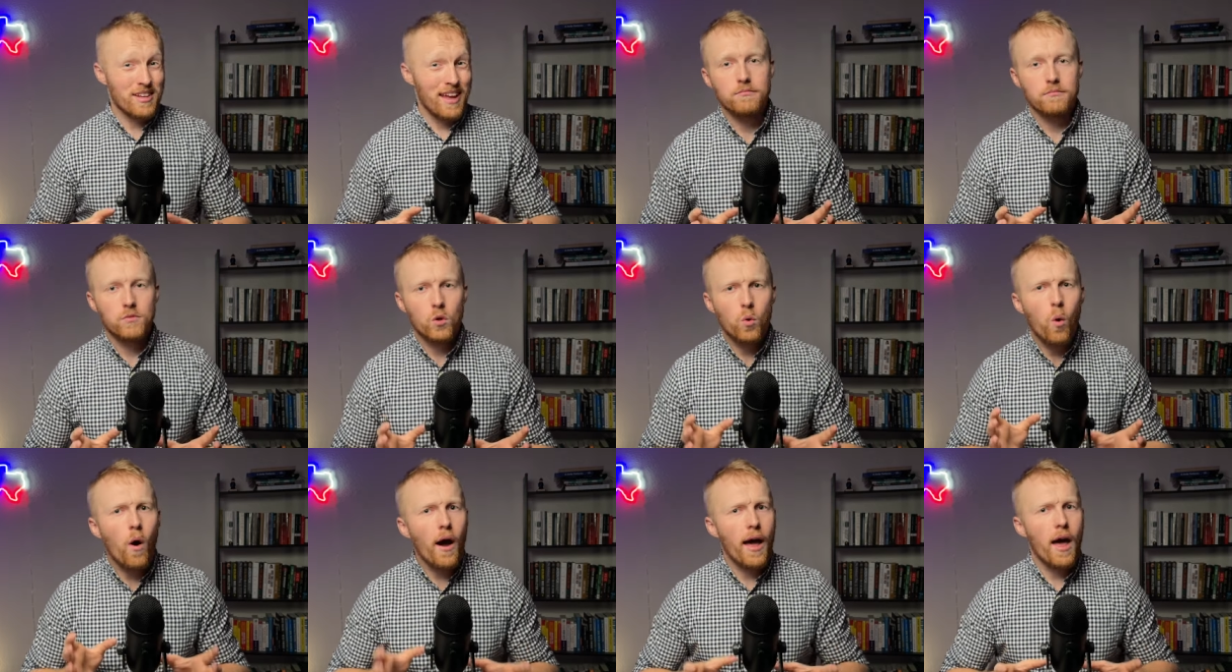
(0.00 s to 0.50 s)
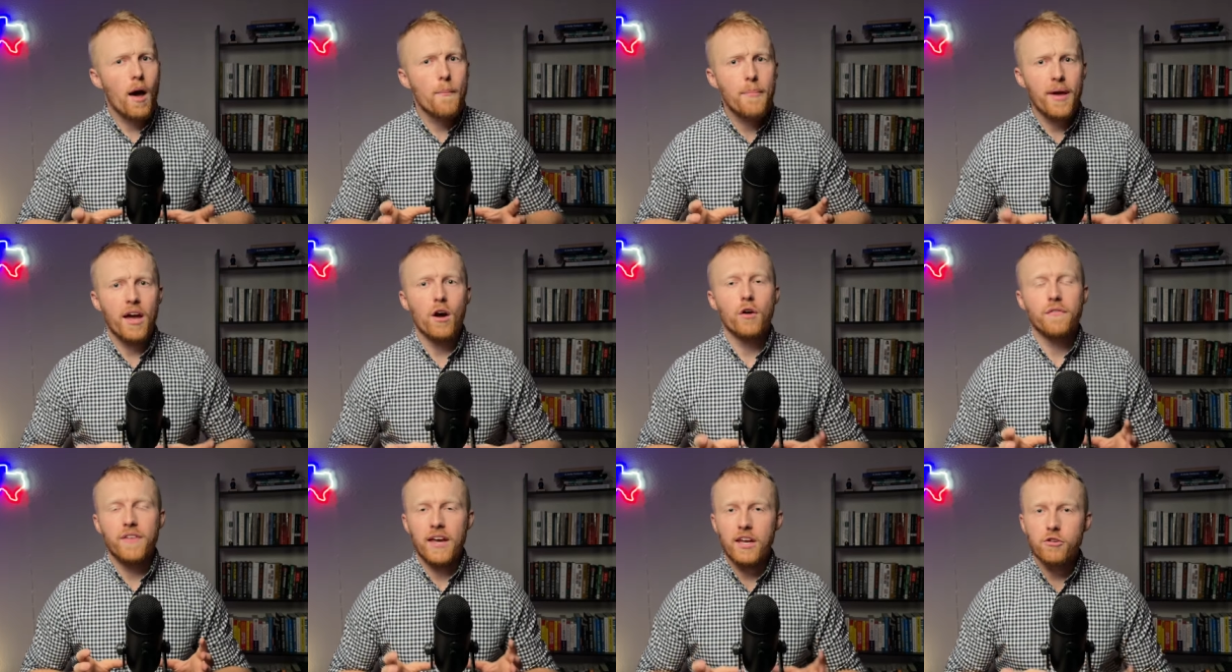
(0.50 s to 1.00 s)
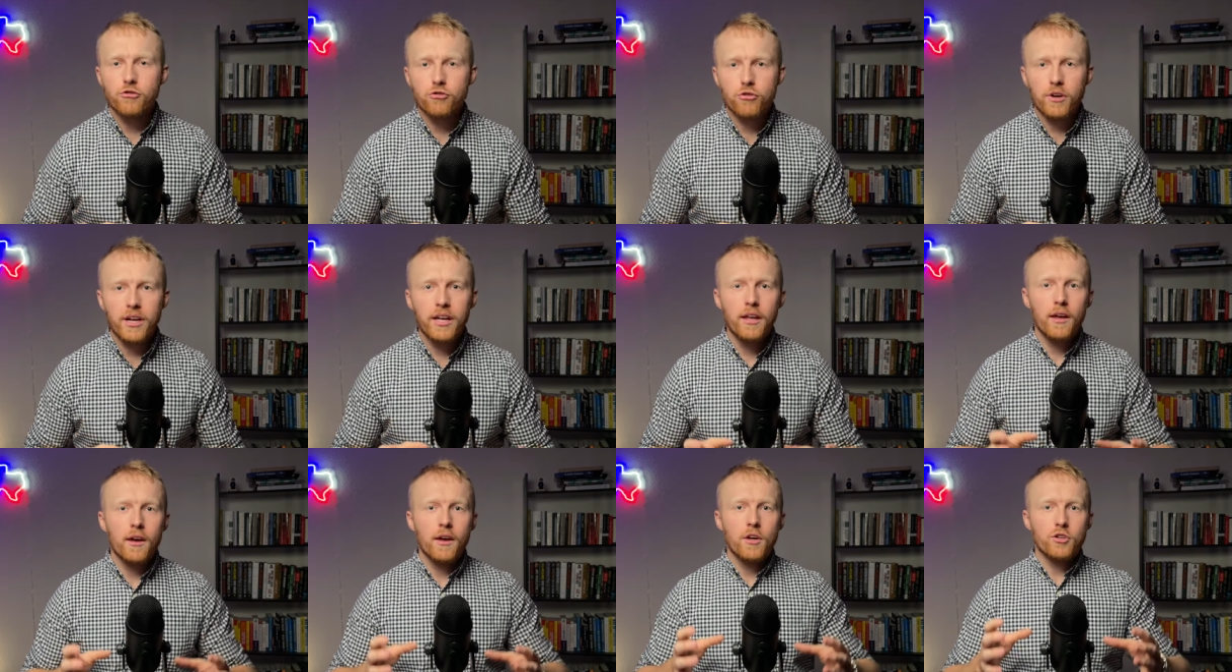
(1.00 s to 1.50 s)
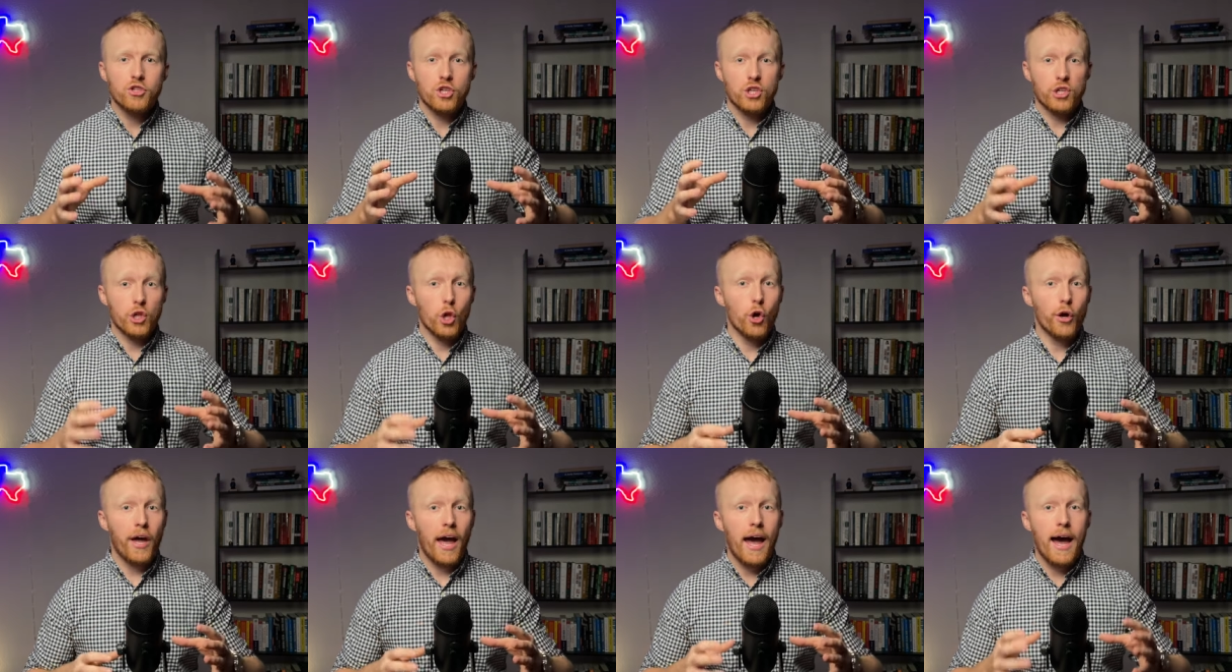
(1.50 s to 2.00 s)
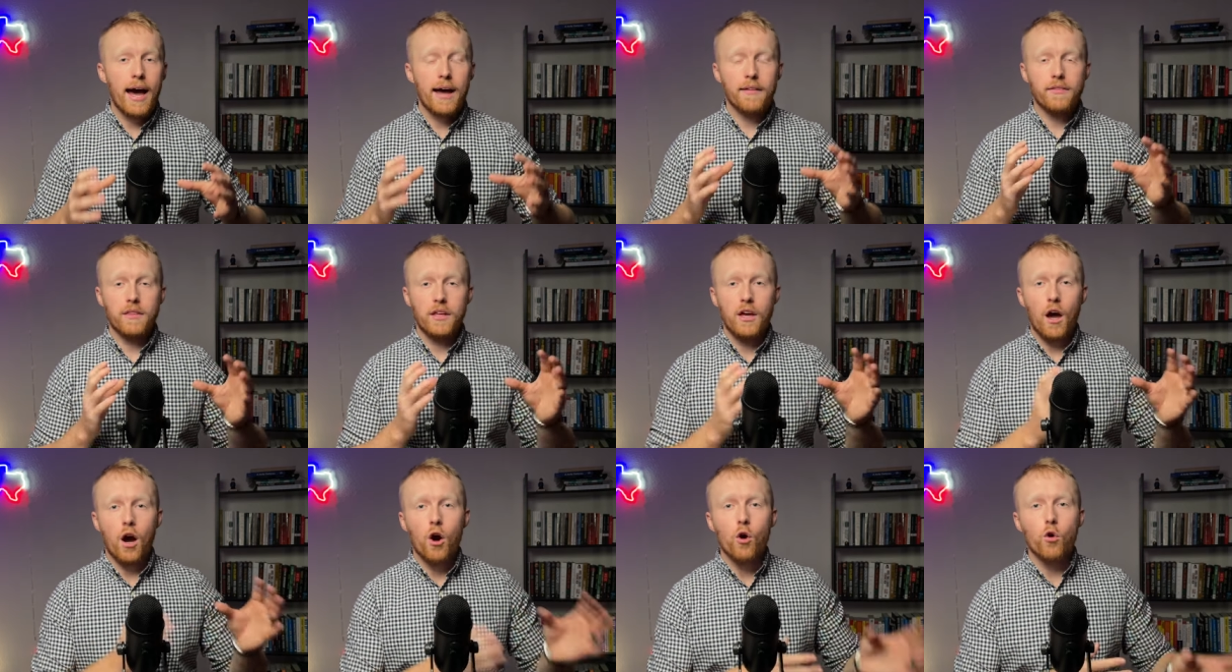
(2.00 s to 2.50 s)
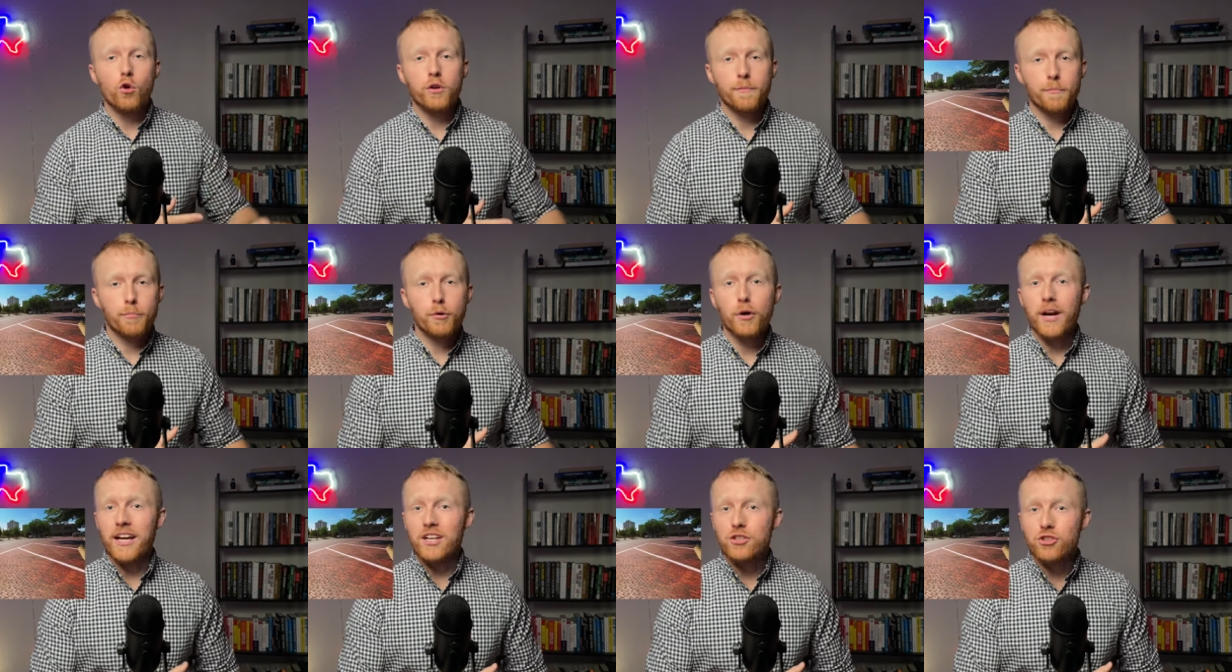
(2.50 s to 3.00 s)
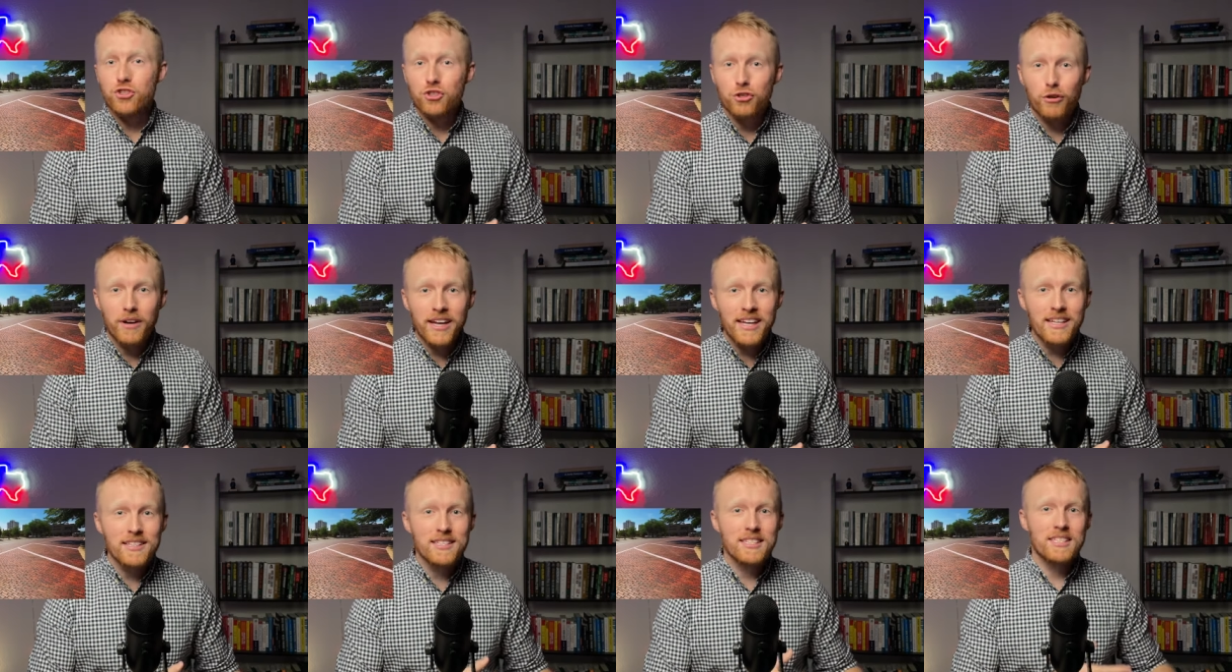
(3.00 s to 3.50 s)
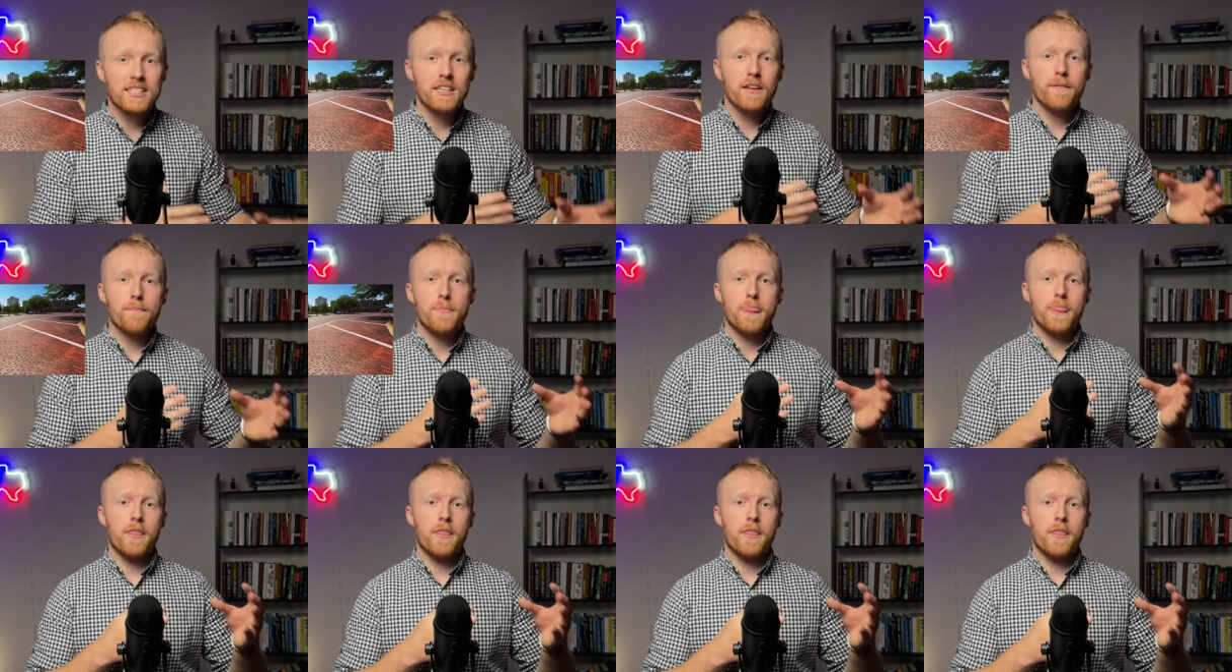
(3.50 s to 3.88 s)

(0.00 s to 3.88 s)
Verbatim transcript: has quite a bit of history. Just look at the old brick streets